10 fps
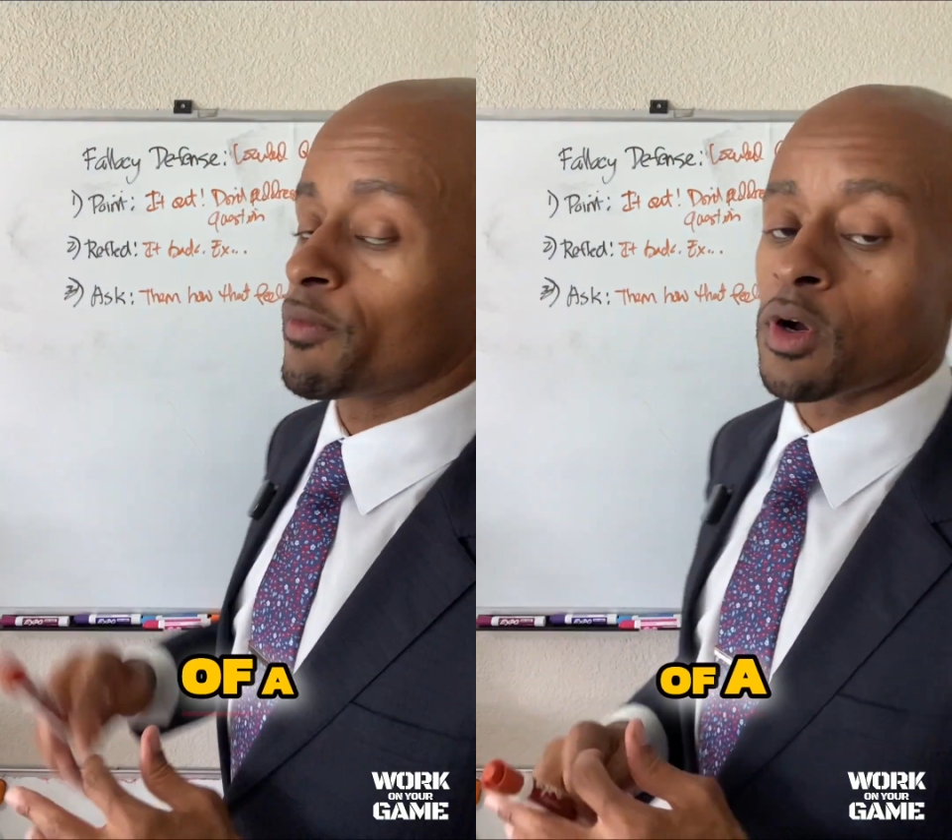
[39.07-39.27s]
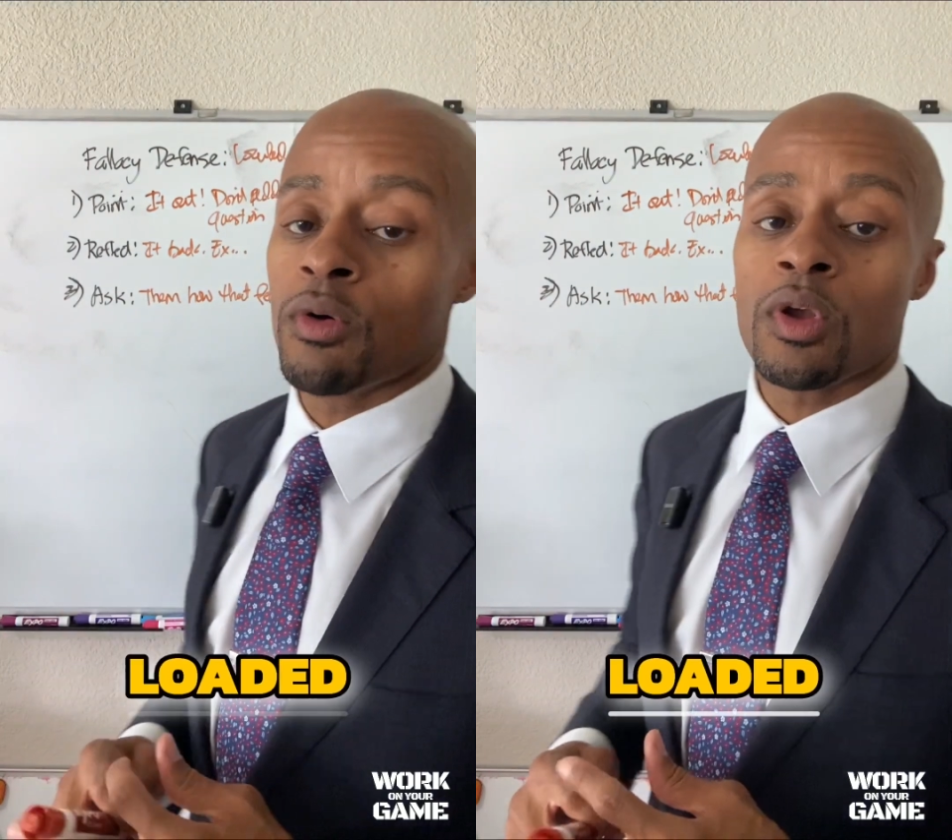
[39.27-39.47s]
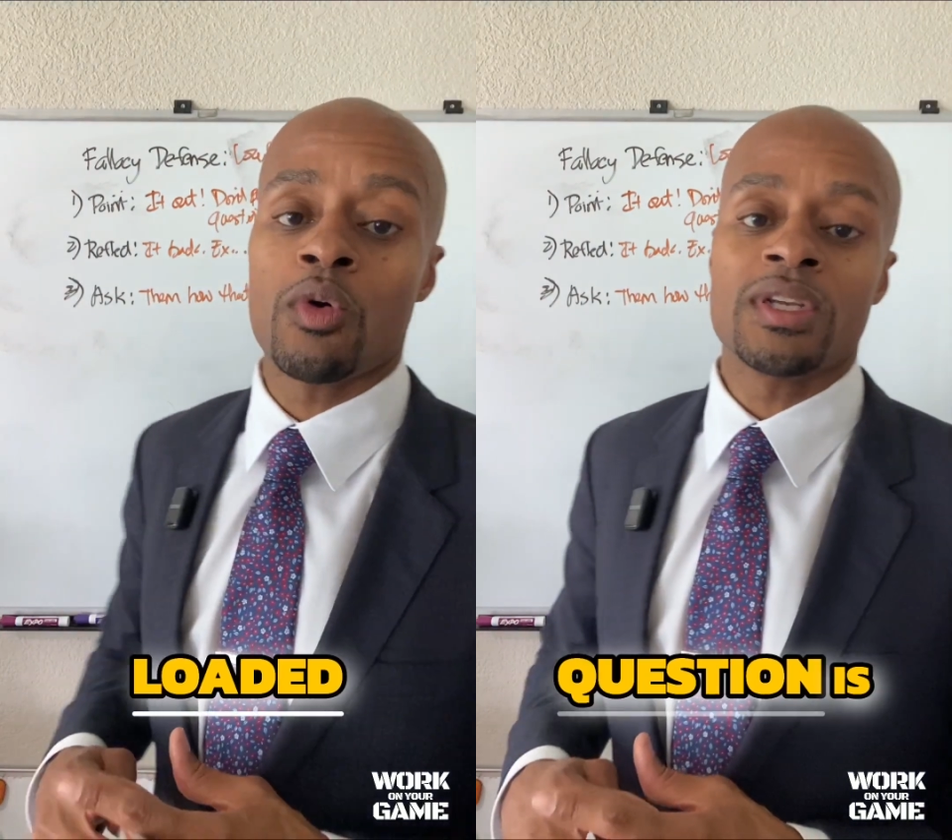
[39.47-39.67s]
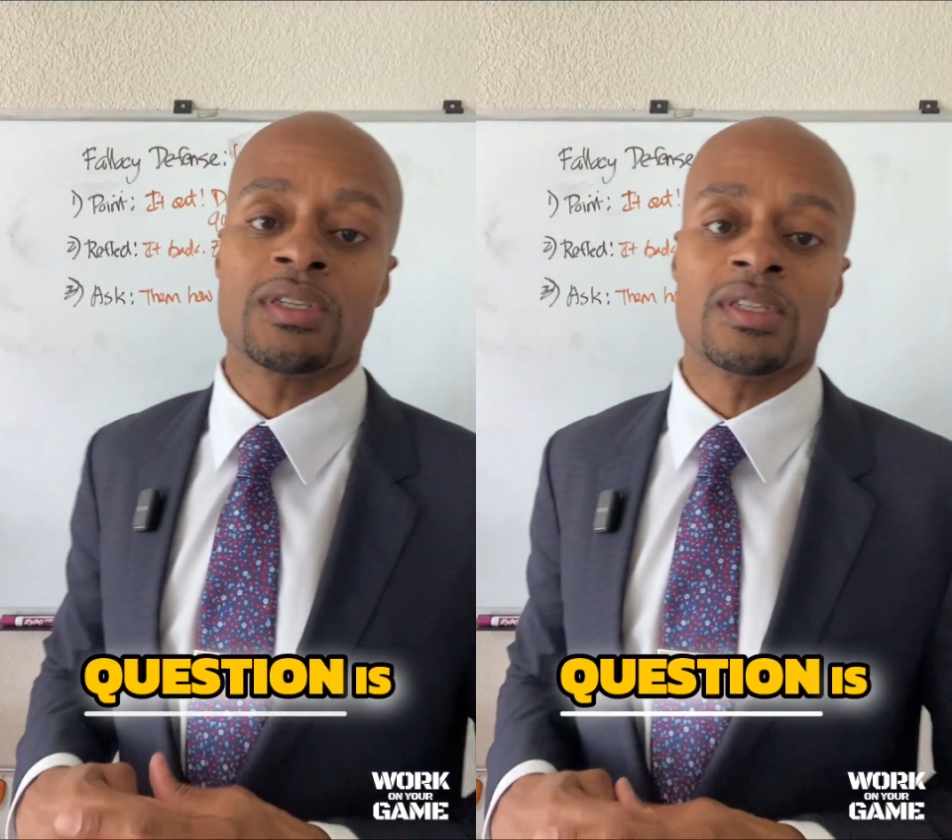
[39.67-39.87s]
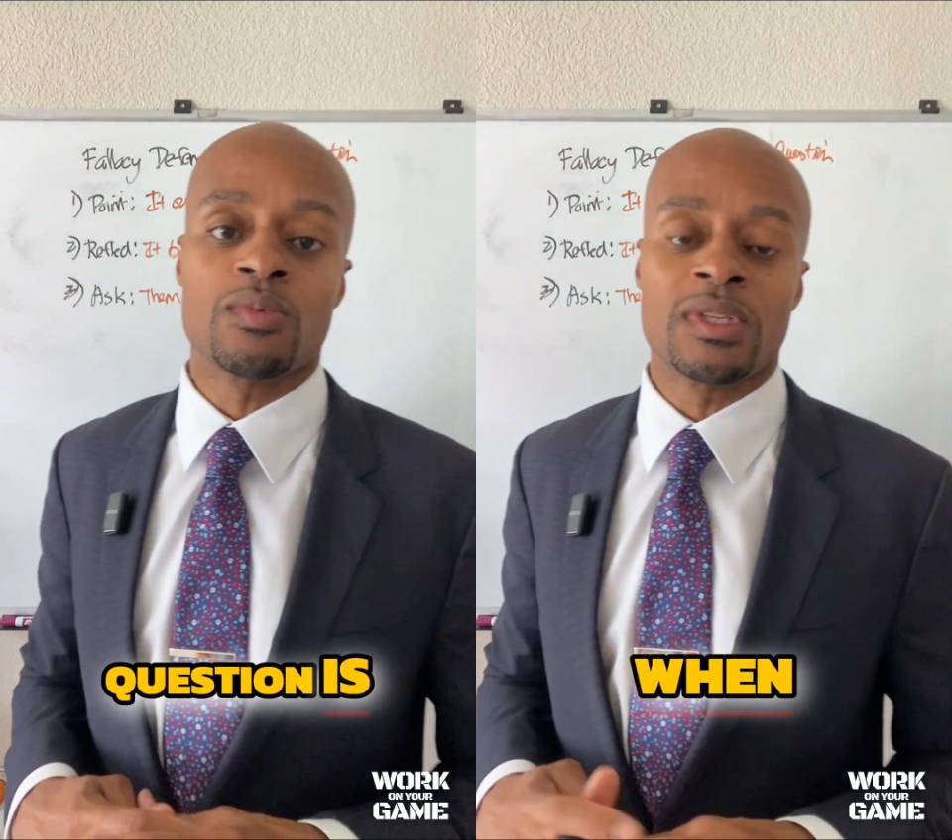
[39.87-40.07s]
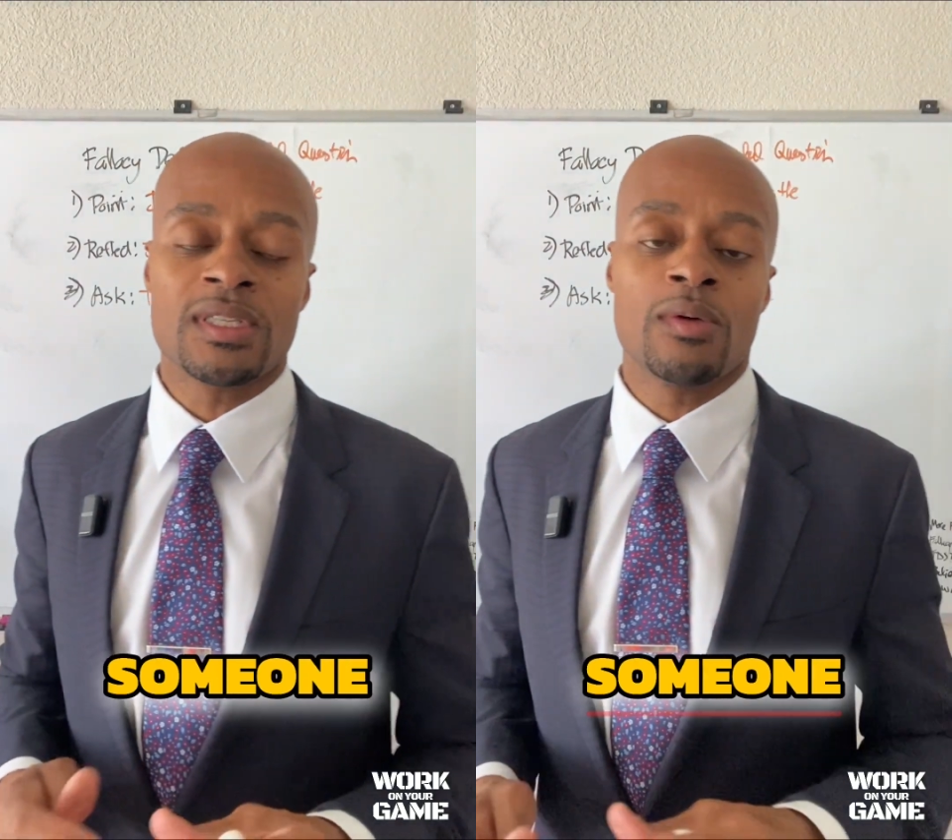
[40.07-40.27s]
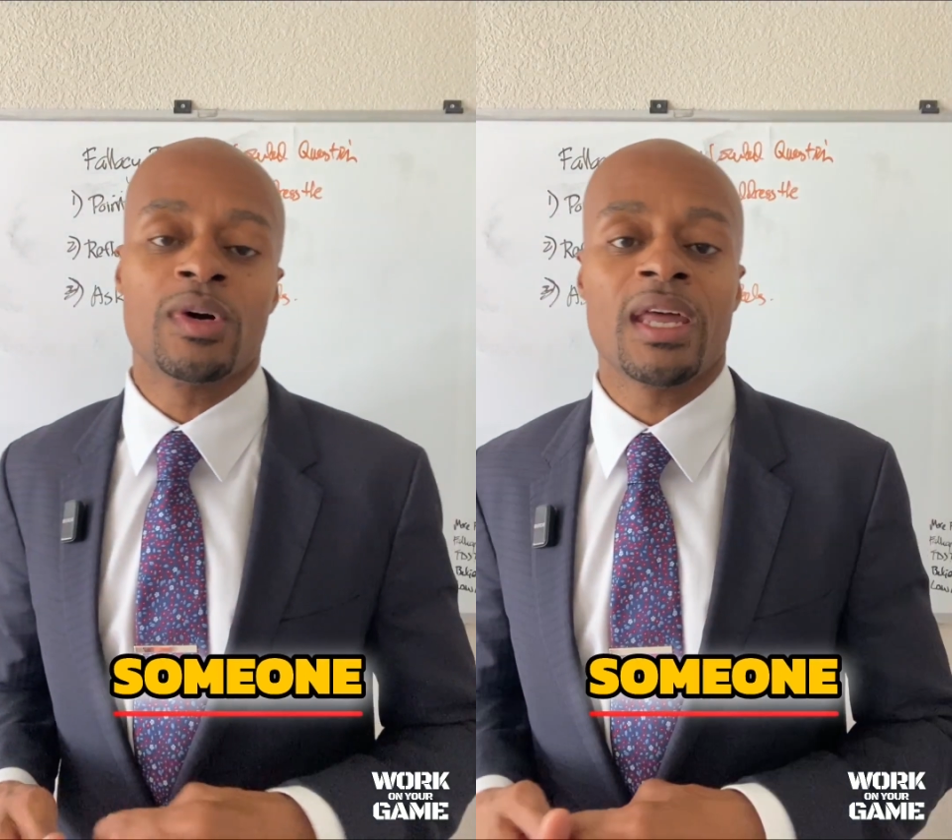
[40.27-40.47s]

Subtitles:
a loaded question is when someone